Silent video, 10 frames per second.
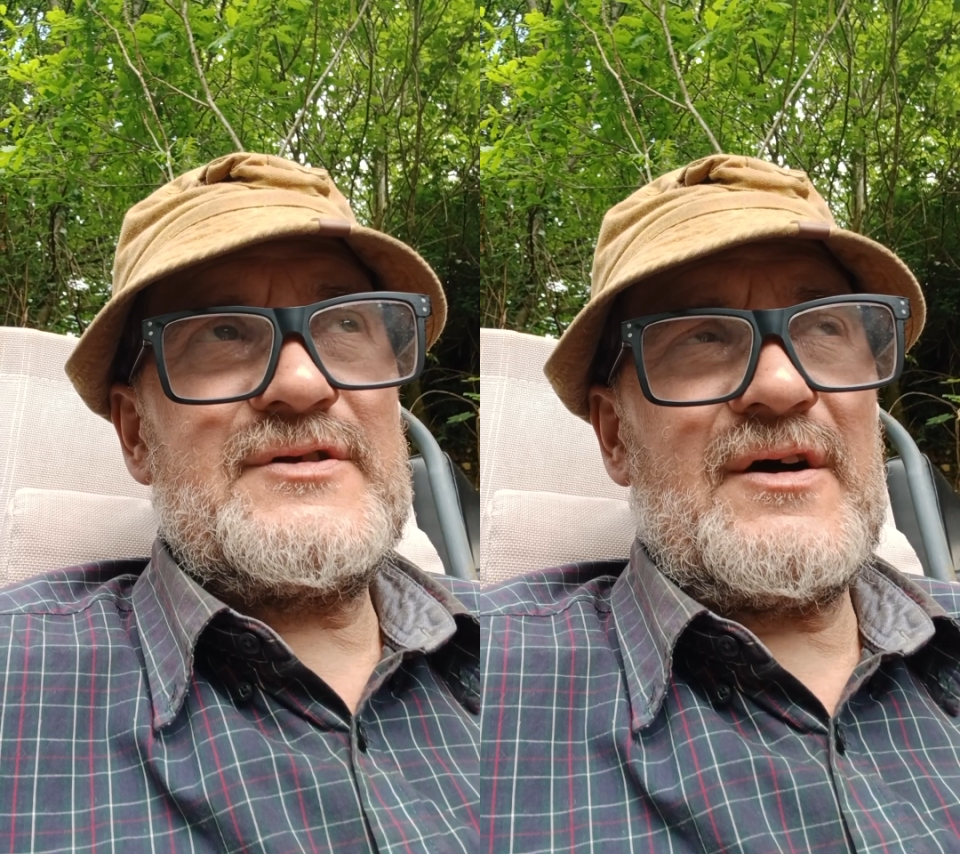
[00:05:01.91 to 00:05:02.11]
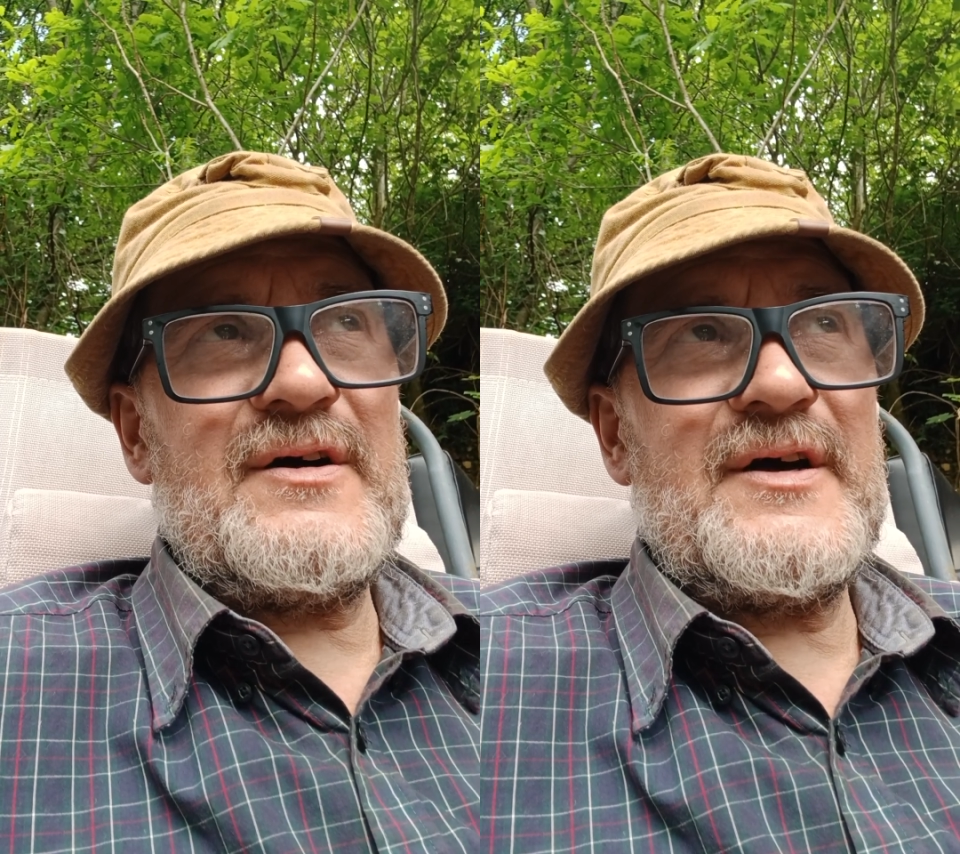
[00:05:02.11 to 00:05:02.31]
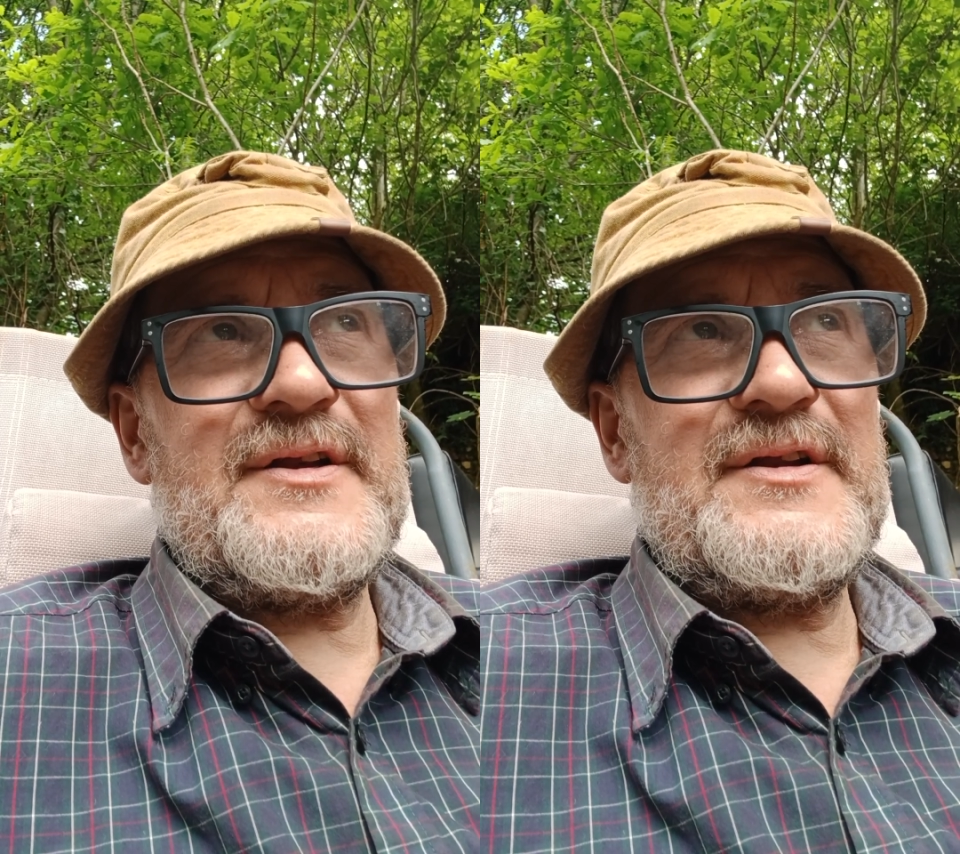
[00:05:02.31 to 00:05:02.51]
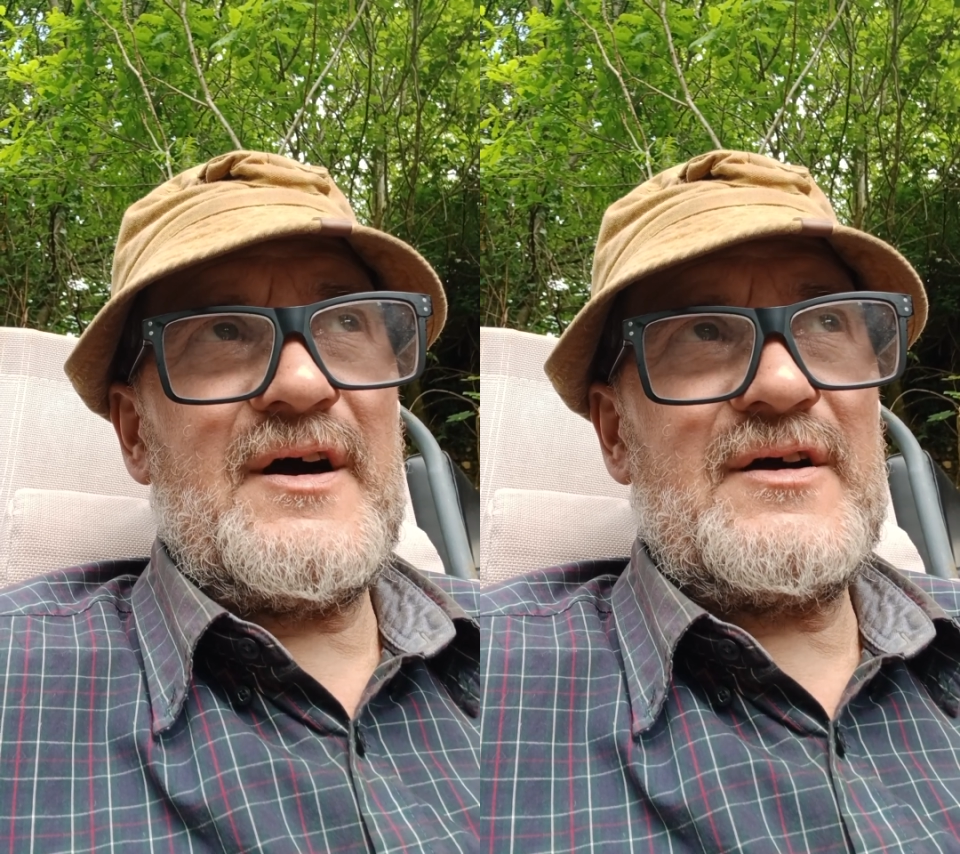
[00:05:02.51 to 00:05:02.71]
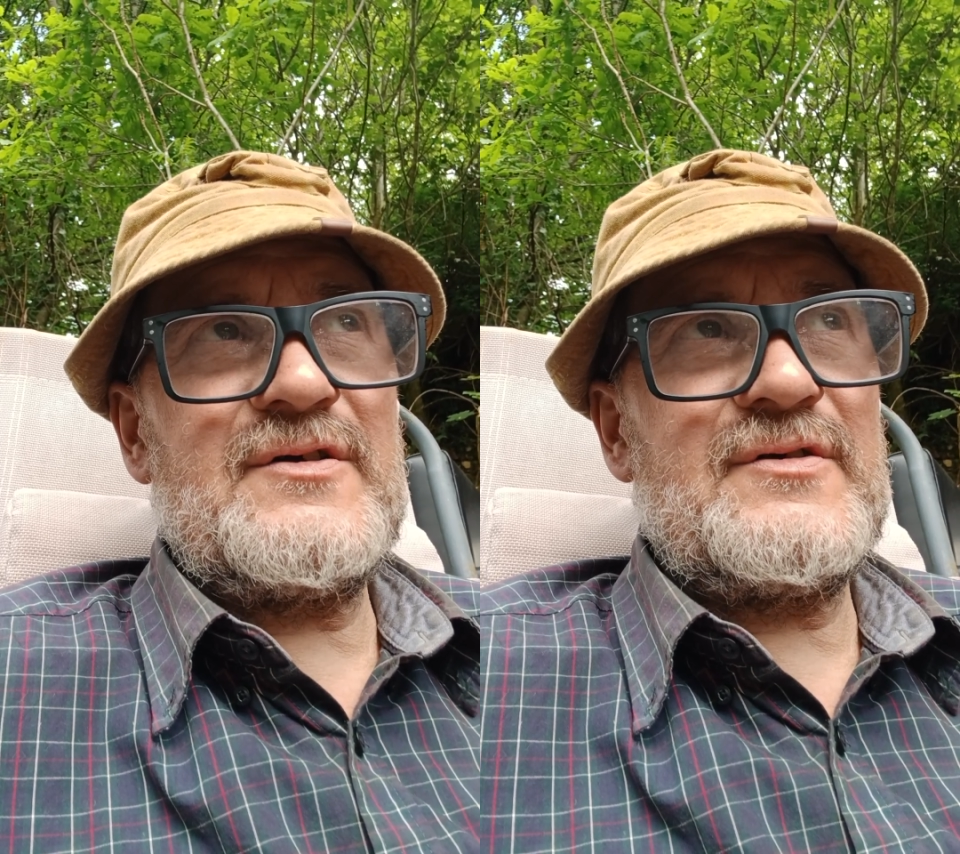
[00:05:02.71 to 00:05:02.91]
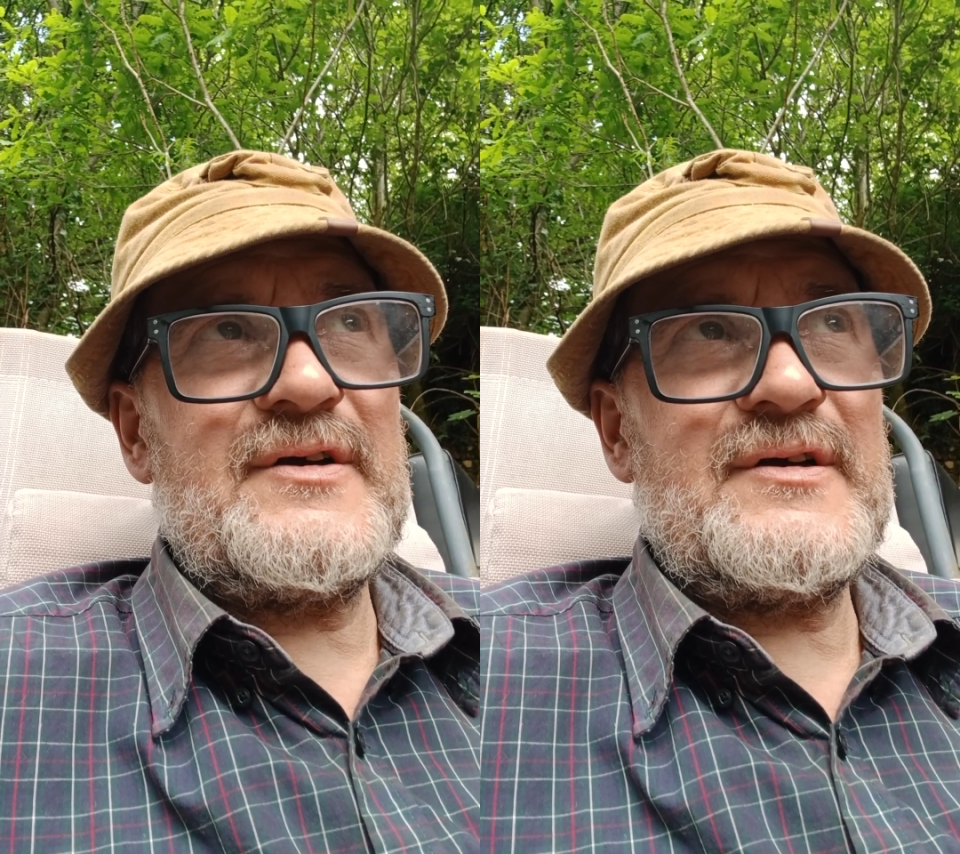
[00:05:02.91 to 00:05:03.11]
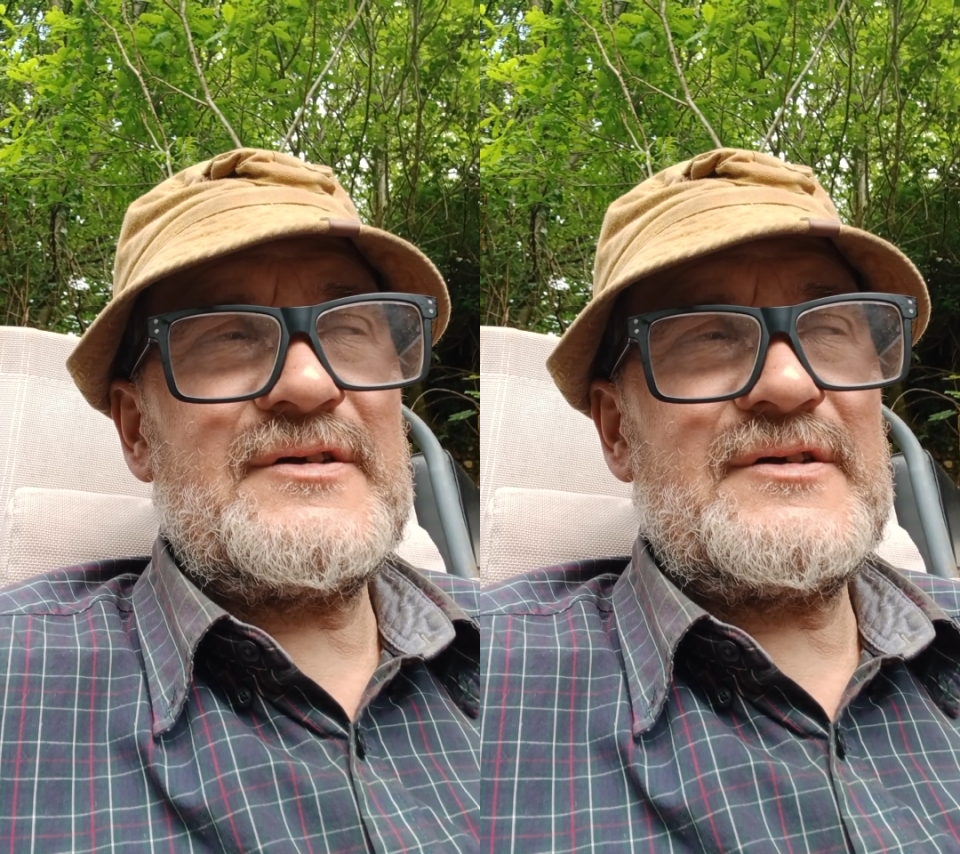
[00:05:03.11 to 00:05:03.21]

tired and hungry.